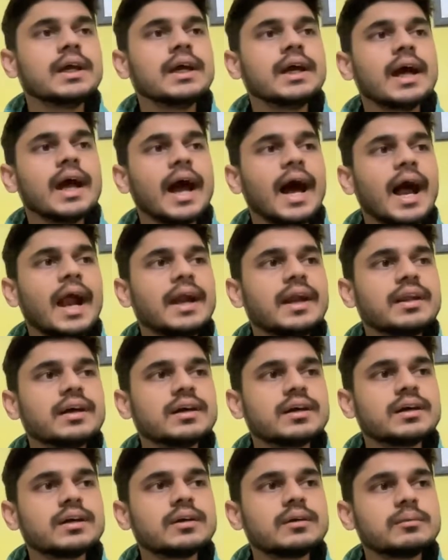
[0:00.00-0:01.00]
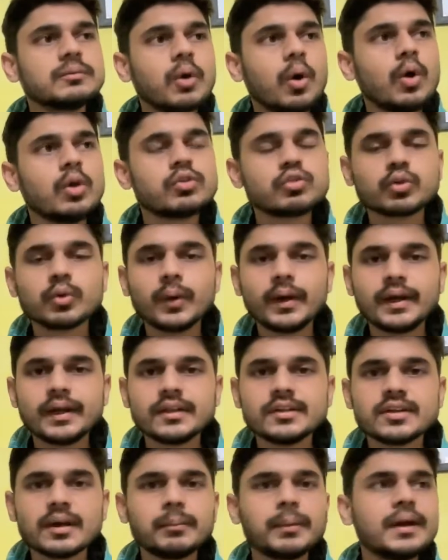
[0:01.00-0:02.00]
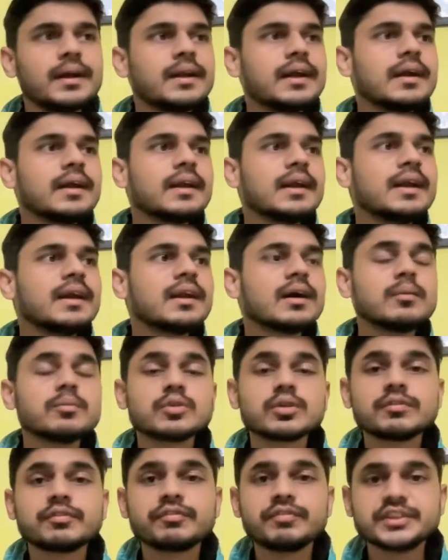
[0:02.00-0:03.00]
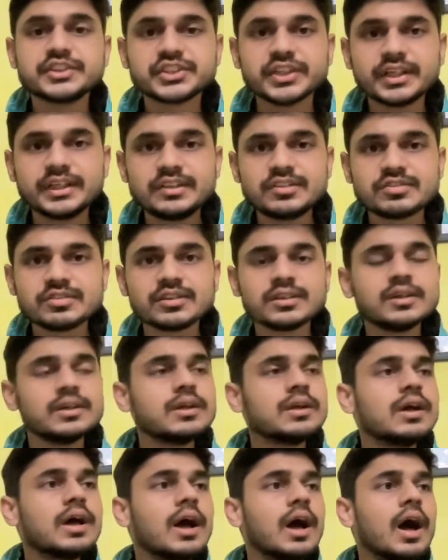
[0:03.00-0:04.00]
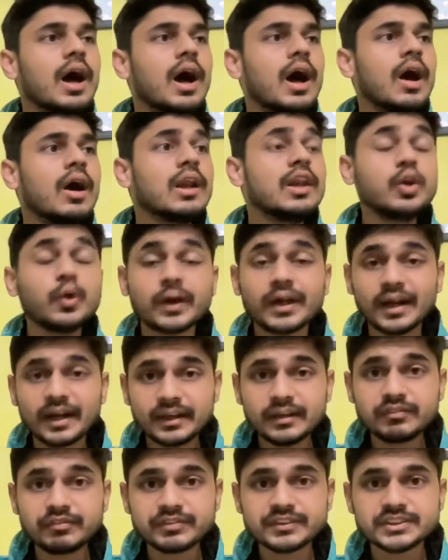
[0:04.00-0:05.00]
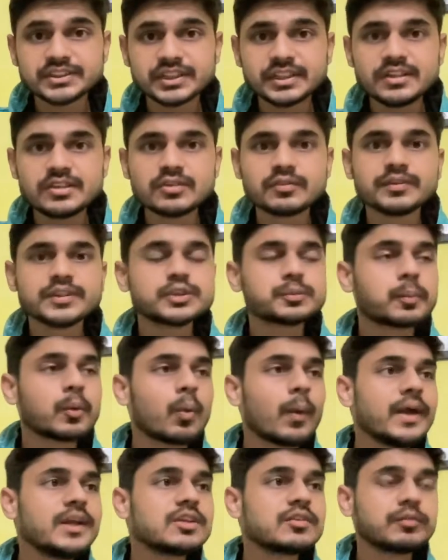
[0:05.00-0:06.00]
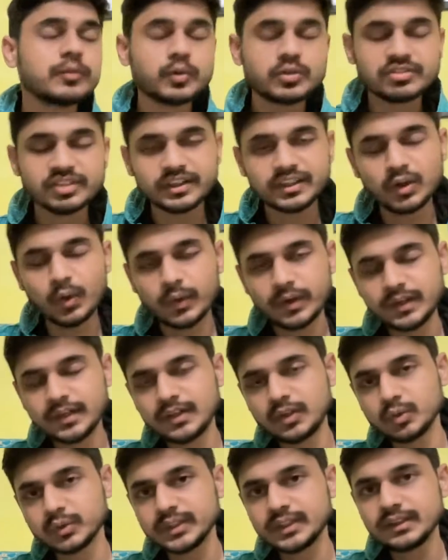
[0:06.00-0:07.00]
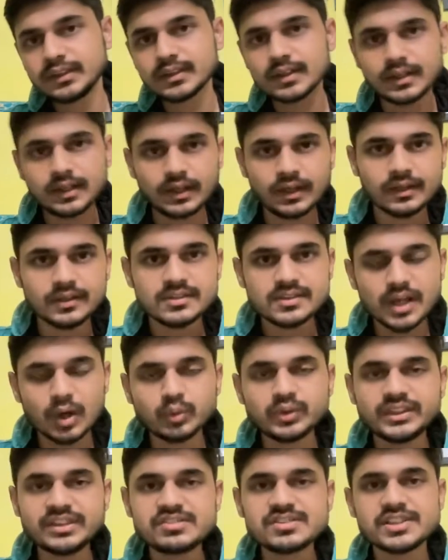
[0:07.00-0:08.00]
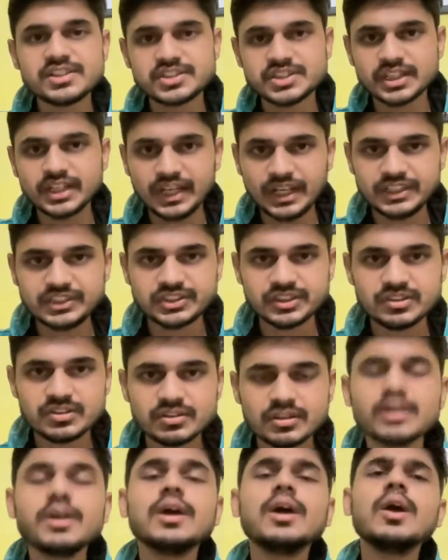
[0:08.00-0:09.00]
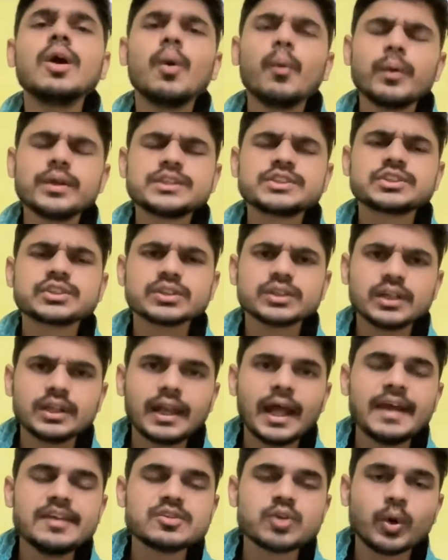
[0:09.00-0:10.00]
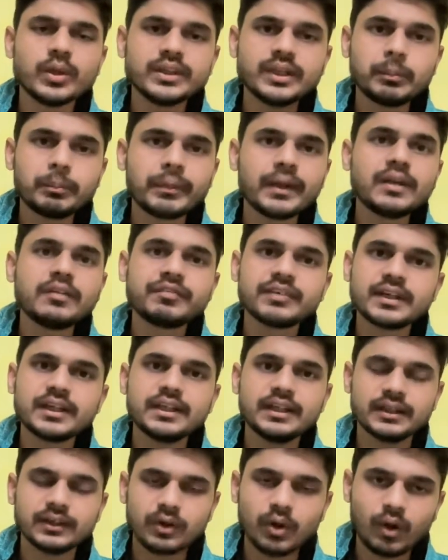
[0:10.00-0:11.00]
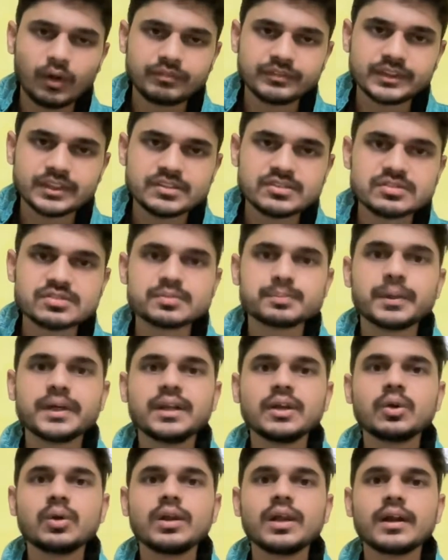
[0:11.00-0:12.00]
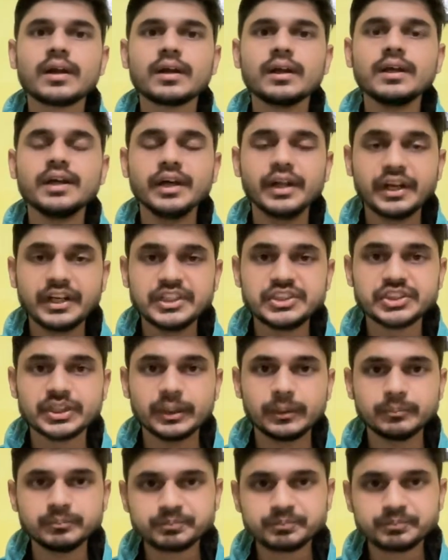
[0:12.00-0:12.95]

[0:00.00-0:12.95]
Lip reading: And also it is abundant in terms of fisheries, lucrative fisheries, which provides food security to the Southeast Asian nations, which lies on the periphery of this particular region.